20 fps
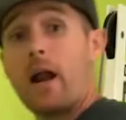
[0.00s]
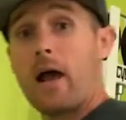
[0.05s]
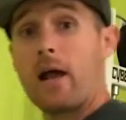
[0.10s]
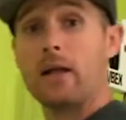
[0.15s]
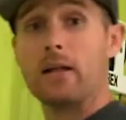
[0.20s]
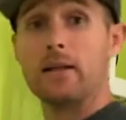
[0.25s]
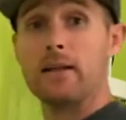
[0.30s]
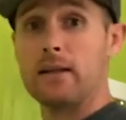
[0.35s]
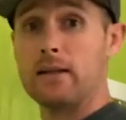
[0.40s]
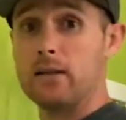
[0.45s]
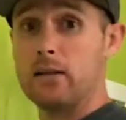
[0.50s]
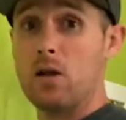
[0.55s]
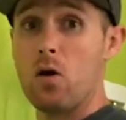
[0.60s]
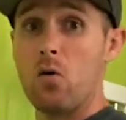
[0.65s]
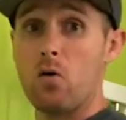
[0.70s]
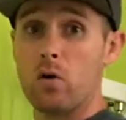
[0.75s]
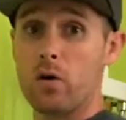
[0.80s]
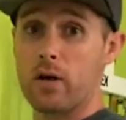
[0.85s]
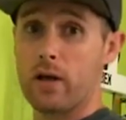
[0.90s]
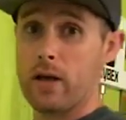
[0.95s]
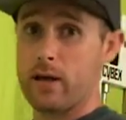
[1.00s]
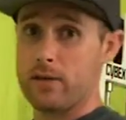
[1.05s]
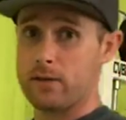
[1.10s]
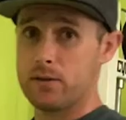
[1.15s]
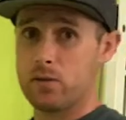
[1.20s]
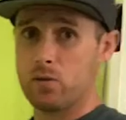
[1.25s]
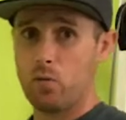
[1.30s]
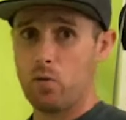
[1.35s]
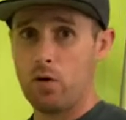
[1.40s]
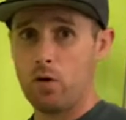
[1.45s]
I can lean lower
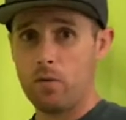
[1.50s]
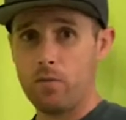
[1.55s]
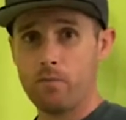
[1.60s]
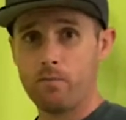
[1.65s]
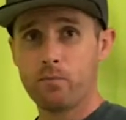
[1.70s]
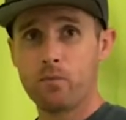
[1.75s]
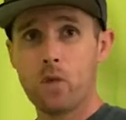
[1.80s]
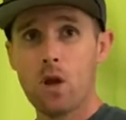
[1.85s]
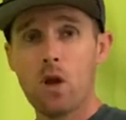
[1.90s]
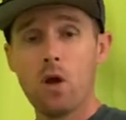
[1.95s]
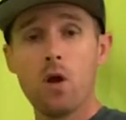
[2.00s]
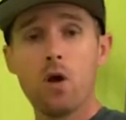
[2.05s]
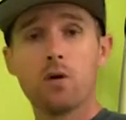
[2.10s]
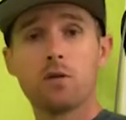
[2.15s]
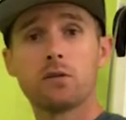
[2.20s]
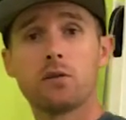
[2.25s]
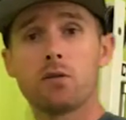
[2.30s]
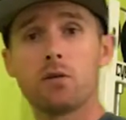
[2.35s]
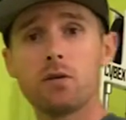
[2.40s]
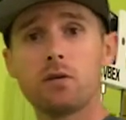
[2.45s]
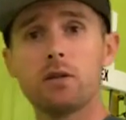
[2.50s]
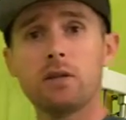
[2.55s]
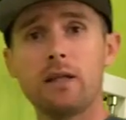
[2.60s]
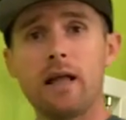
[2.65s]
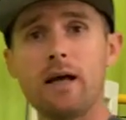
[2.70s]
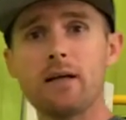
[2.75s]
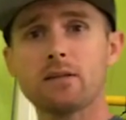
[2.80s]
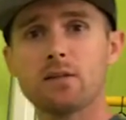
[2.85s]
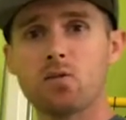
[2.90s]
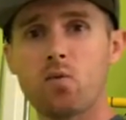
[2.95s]
against the wall. So then the
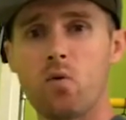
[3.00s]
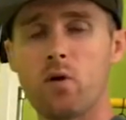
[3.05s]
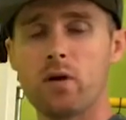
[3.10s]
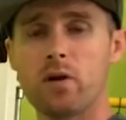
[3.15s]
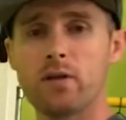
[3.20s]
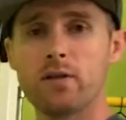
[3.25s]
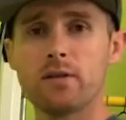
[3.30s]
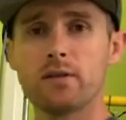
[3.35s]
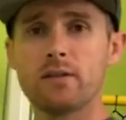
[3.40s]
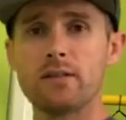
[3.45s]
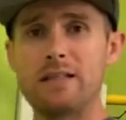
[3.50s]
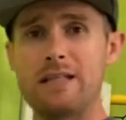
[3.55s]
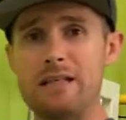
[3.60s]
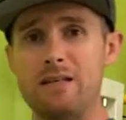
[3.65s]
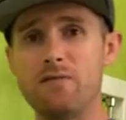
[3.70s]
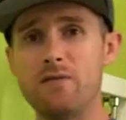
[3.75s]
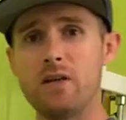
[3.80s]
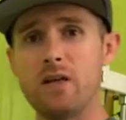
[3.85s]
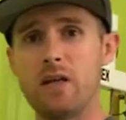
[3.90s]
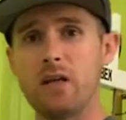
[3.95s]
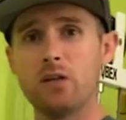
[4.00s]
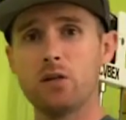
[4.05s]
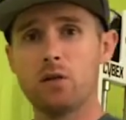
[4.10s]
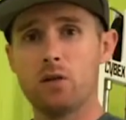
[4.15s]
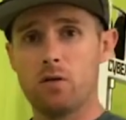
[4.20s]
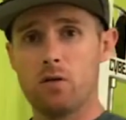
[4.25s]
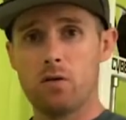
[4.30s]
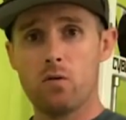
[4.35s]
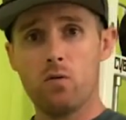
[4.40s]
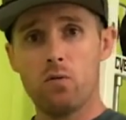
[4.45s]
last one is
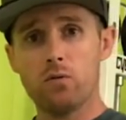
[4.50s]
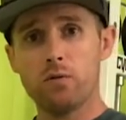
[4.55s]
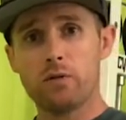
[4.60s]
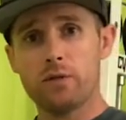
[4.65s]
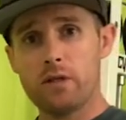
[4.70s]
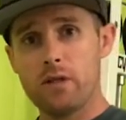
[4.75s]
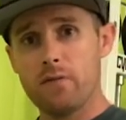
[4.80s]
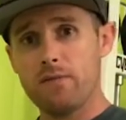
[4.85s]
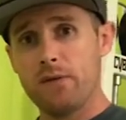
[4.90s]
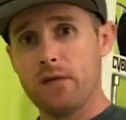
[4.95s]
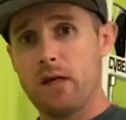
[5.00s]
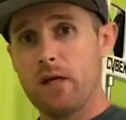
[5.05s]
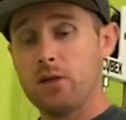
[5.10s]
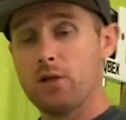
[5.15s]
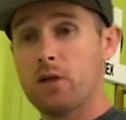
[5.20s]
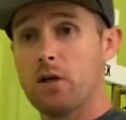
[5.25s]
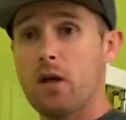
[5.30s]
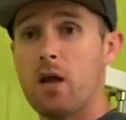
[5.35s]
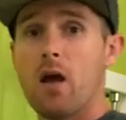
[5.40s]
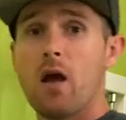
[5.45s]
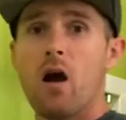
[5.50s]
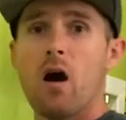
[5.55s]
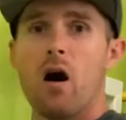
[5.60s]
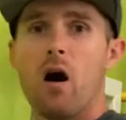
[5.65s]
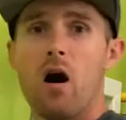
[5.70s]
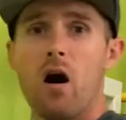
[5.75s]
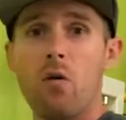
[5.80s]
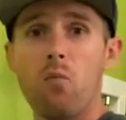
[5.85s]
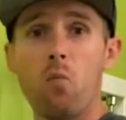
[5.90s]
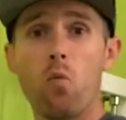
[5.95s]
deviation, or ulnar deviation.
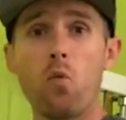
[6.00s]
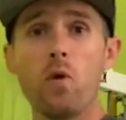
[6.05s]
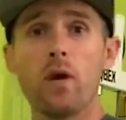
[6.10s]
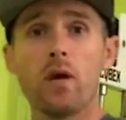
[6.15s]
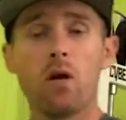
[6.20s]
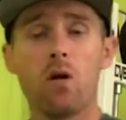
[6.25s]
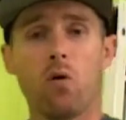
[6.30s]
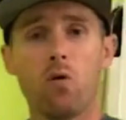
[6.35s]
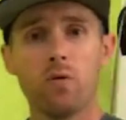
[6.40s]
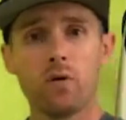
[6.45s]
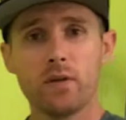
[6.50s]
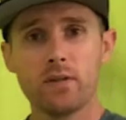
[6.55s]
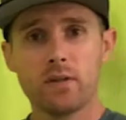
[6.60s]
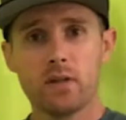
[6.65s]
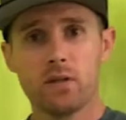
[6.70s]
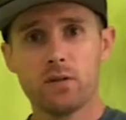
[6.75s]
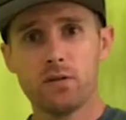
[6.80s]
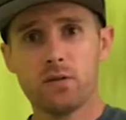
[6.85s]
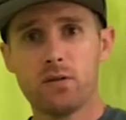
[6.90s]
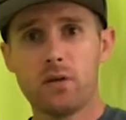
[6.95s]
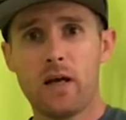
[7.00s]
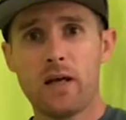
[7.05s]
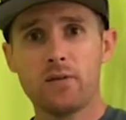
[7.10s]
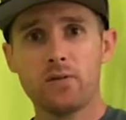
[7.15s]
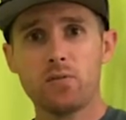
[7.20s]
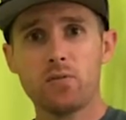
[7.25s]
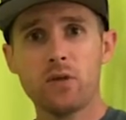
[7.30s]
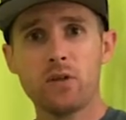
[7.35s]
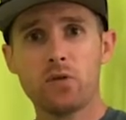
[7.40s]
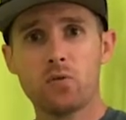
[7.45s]
We call this
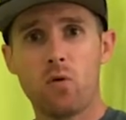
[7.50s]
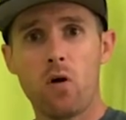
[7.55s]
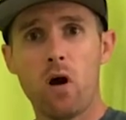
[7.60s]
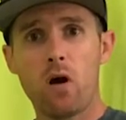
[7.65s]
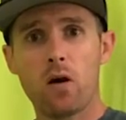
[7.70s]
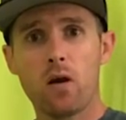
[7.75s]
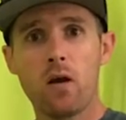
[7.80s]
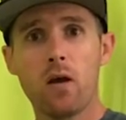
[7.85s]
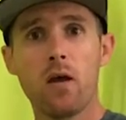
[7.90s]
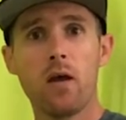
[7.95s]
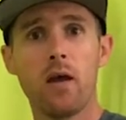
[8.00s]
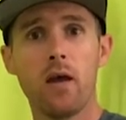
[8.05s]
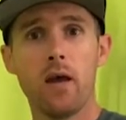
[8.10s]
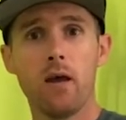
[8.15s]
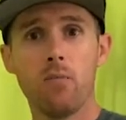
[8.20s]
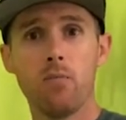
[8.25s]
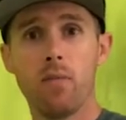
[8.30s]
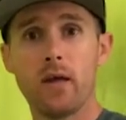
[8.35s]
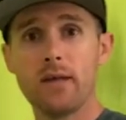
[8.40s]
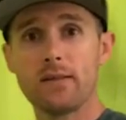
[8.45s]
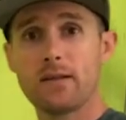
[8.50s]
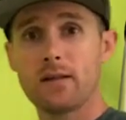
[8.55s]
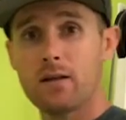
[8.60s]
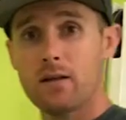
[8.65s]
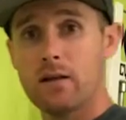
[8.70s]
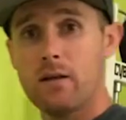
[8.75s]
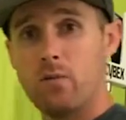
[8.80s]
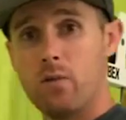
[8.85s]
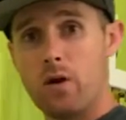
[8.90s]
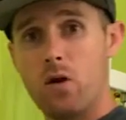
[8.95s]
exercise wrist rock. And
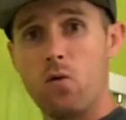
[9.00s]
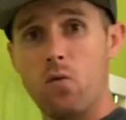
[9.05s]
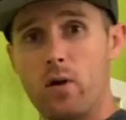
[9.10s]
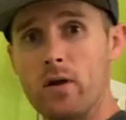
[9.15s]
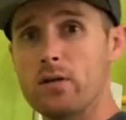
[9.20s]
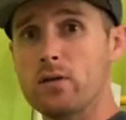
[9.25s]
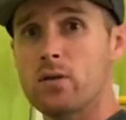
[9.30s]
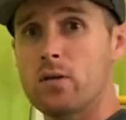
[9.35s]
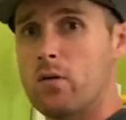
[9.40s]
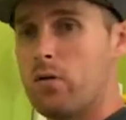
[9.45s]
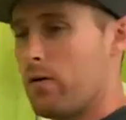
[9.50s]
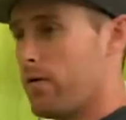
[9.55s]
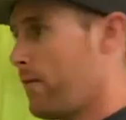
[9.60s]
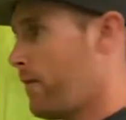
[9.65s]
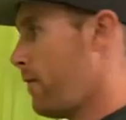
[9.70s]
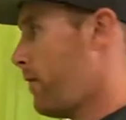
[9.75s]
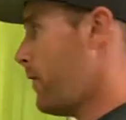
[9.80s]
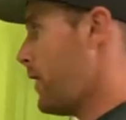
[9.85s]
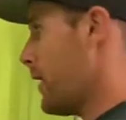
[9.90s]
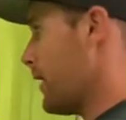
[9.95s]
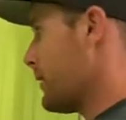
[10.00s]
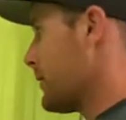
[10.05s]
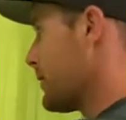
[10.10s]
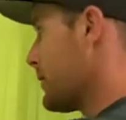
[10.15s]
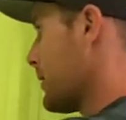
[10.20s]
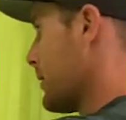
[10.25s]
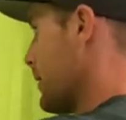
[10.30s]
basically we go into a fist,